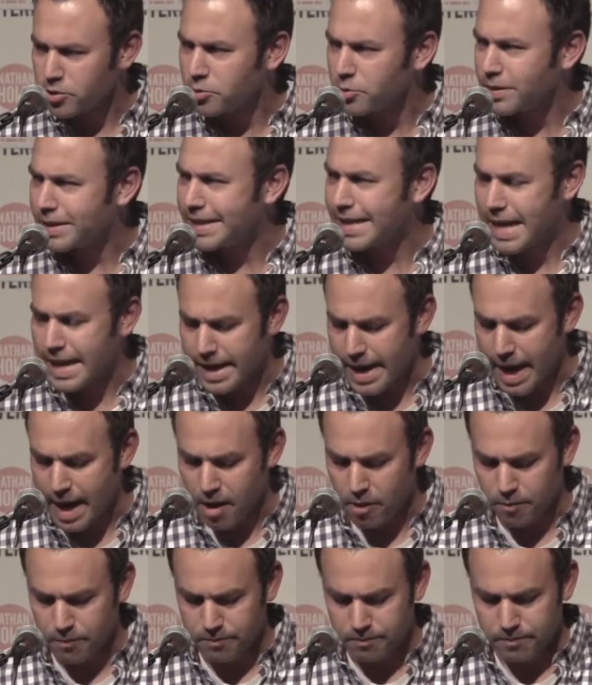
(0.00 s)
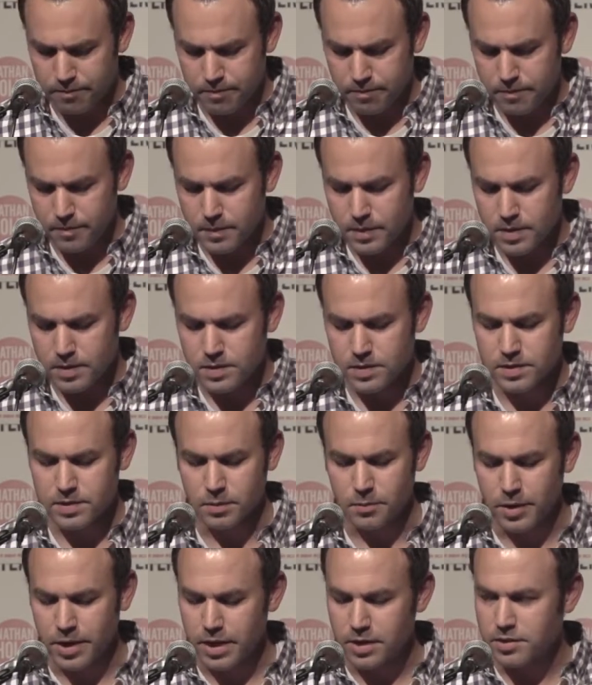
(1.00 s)
you get out."
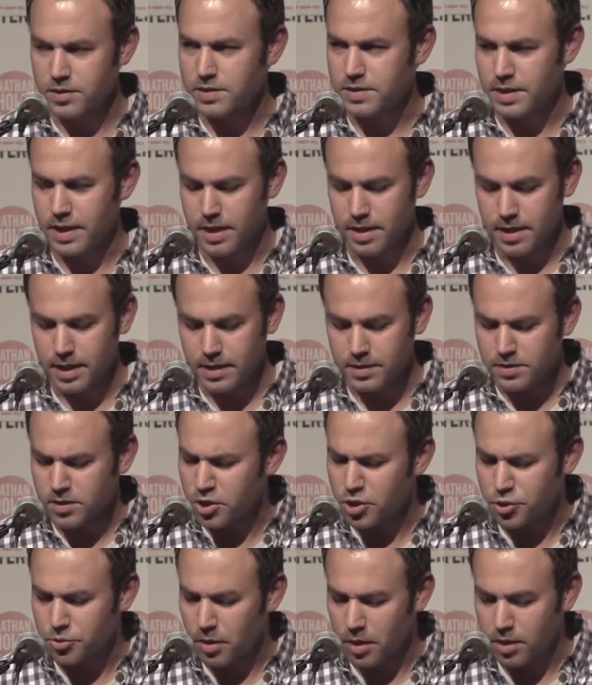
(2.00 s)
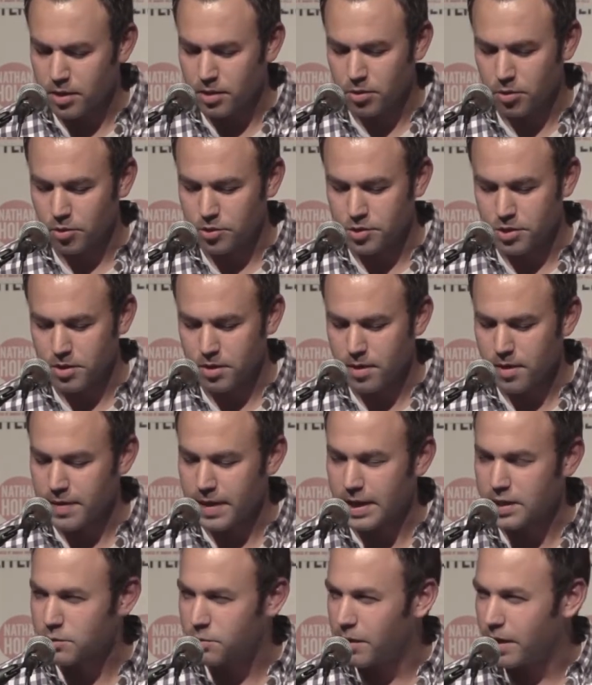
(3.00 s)
Someone else said, "It's the drug culture.
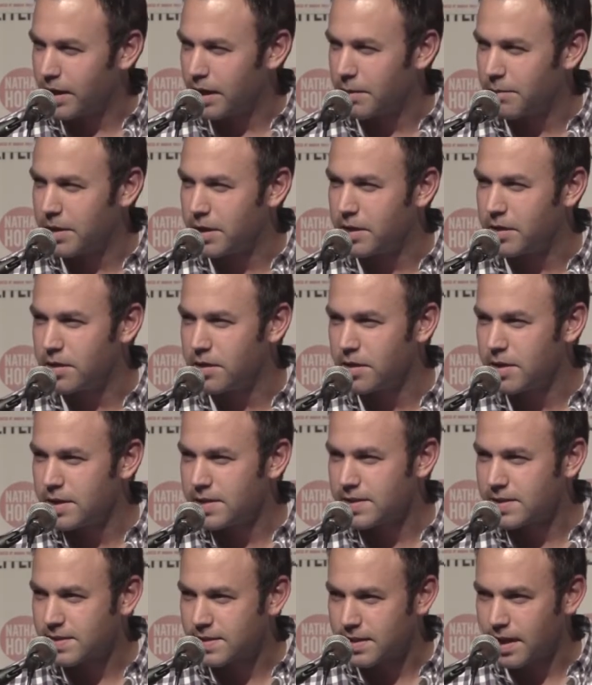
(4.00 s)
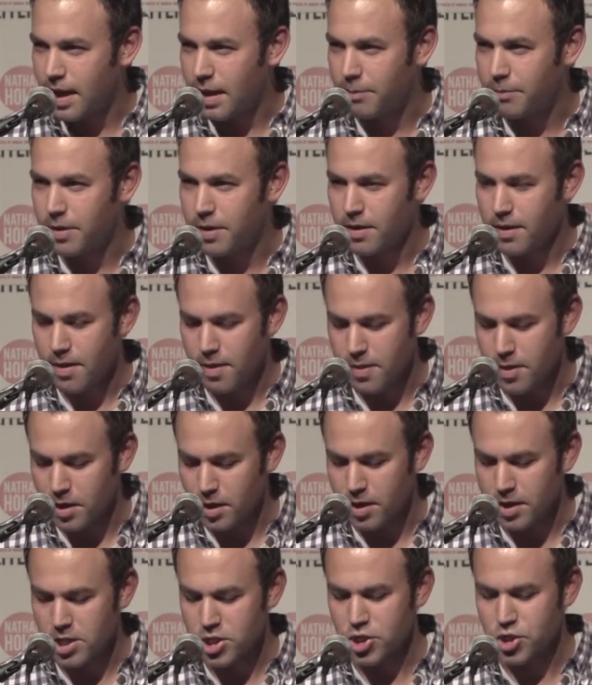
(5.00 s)
That's why I'm here. Stop
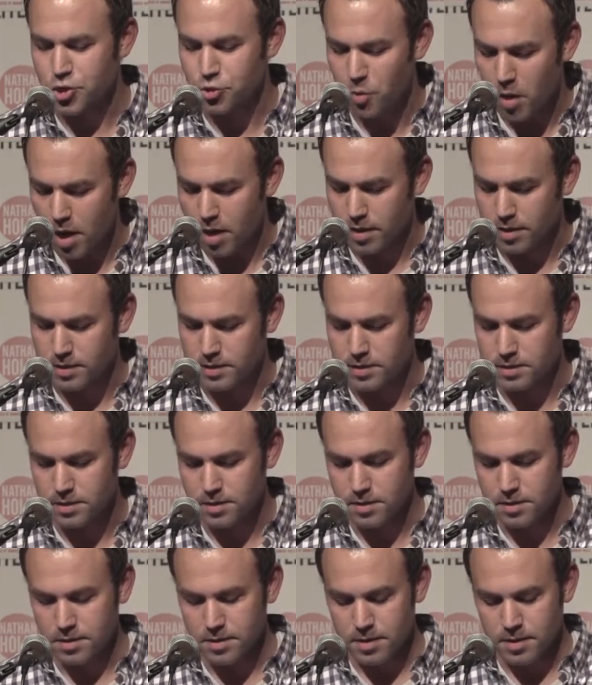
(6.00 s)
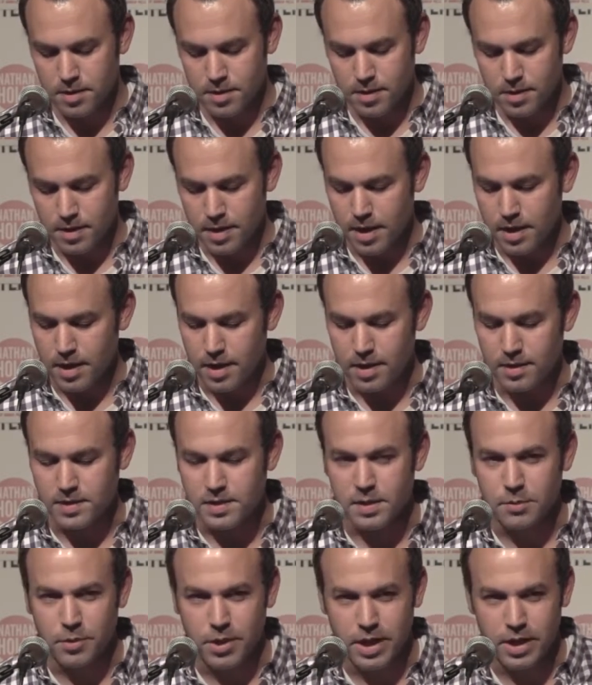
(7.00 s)
the drugs." And
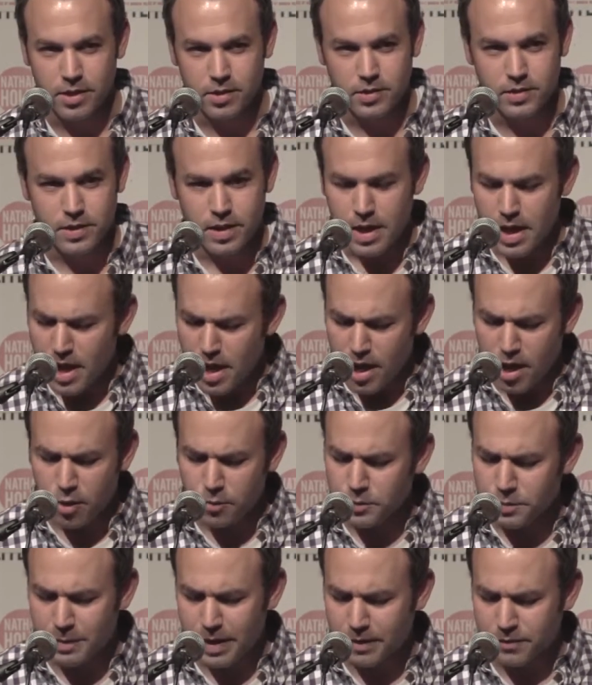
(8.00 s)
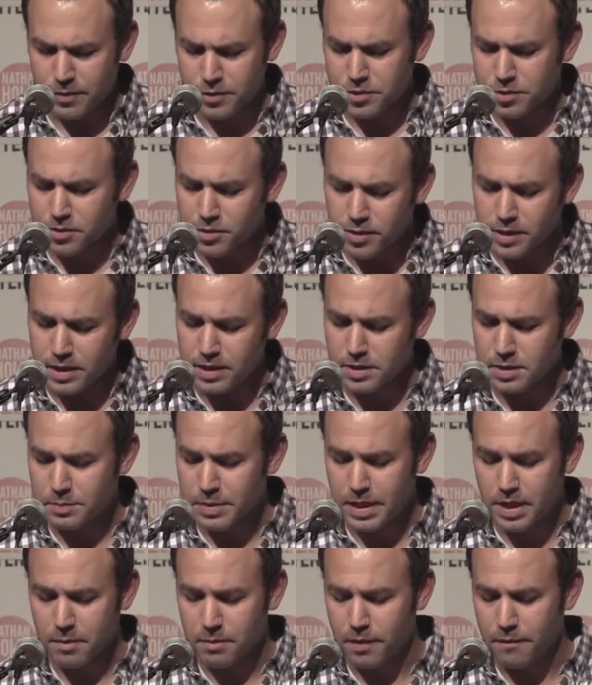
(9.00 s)
someone else, "Helped my fraternity to
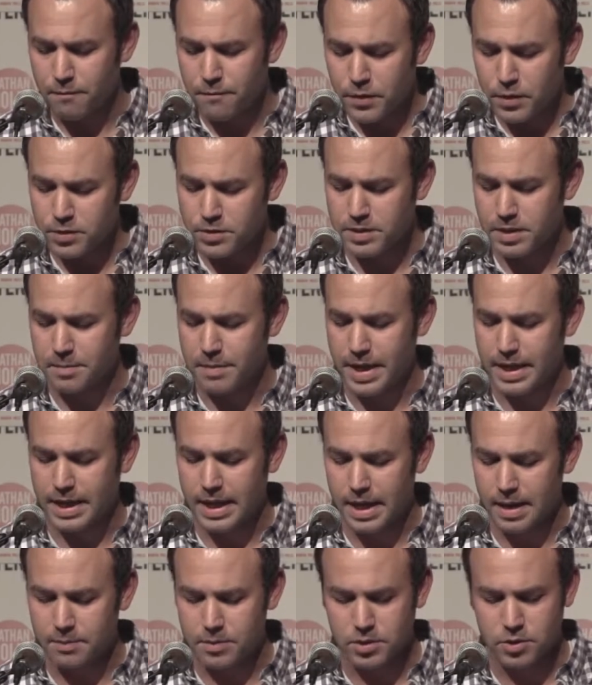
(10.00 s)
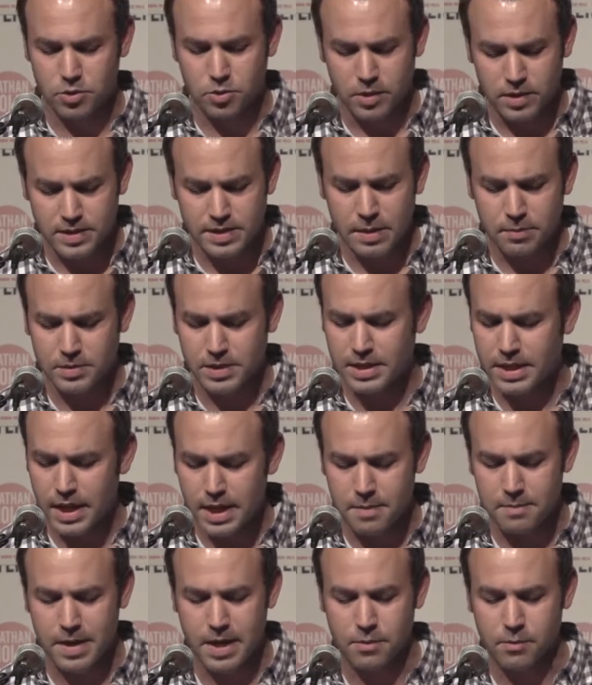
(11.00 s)
become the first on my campus to accept
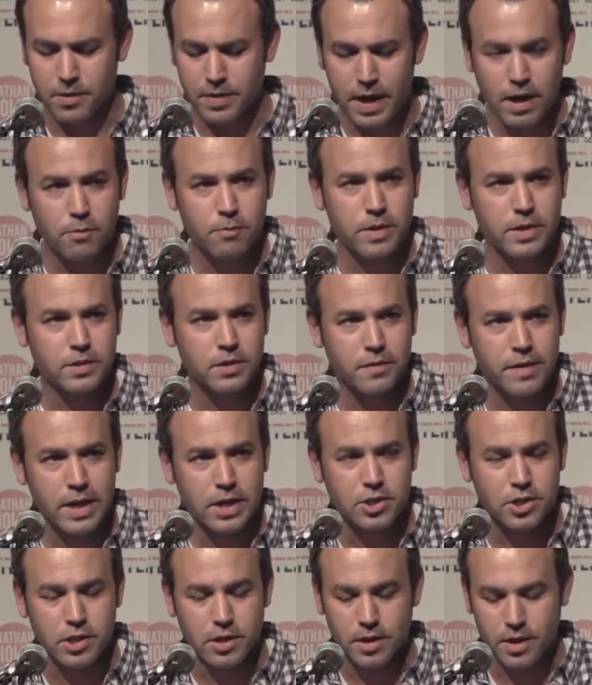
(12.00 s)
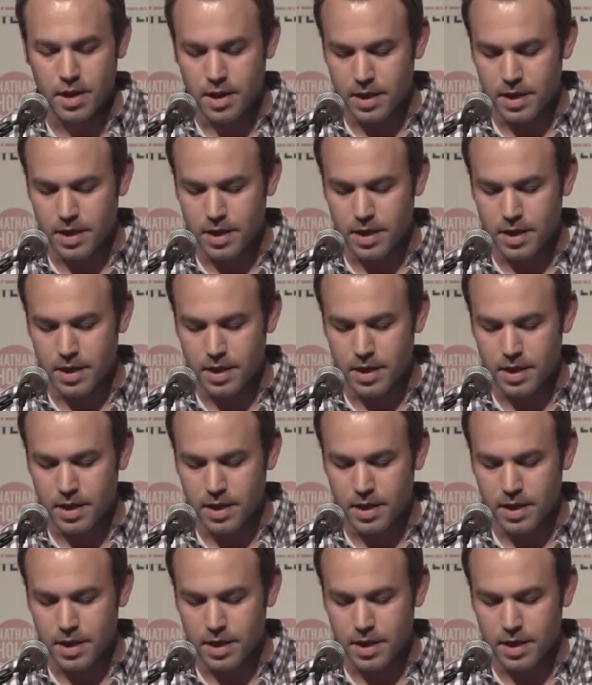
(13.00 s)
gay men without reservation."